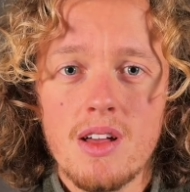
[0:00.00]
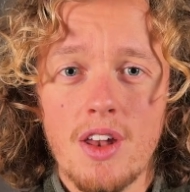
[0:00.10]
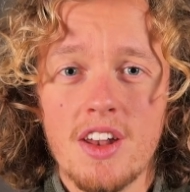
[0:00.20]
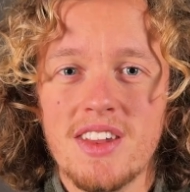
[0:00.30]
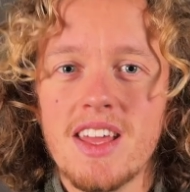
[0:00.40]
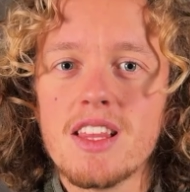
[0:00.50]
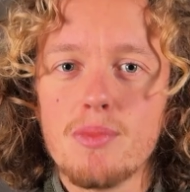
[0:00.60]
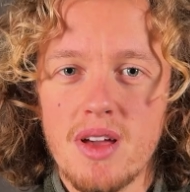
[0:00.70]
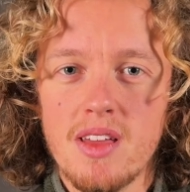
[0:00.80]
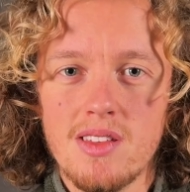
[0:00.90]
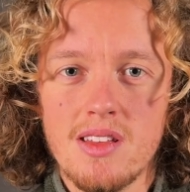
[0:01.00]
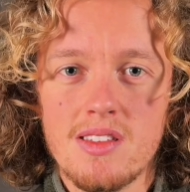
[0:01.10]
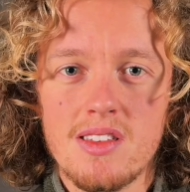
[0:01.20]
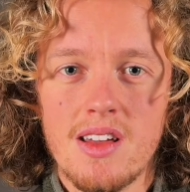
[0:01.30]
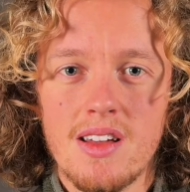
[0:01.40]
on a daily
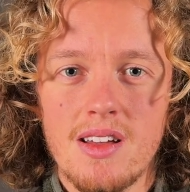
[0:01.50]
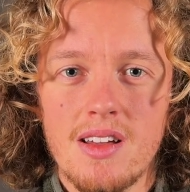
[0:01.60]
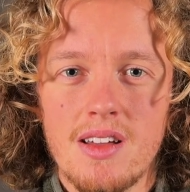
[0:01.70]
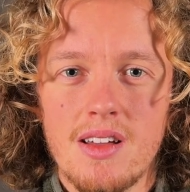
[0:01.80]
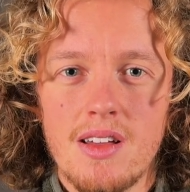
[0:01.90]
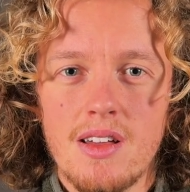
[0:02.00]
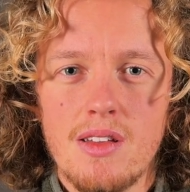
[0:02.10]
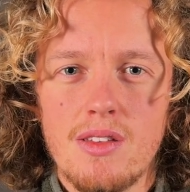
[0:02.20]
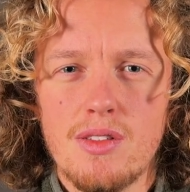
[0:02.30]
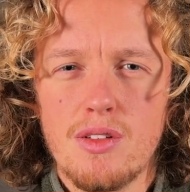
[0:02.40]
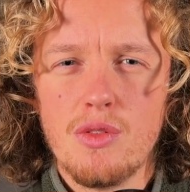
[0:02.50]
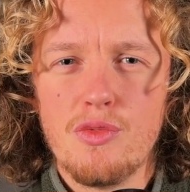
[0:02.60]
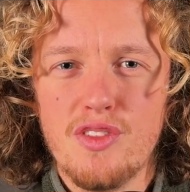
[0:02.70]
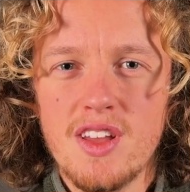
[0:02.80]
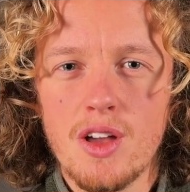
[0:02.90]
basis through
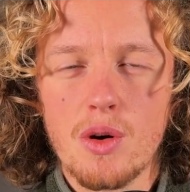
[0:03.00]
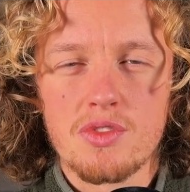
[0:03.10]
video.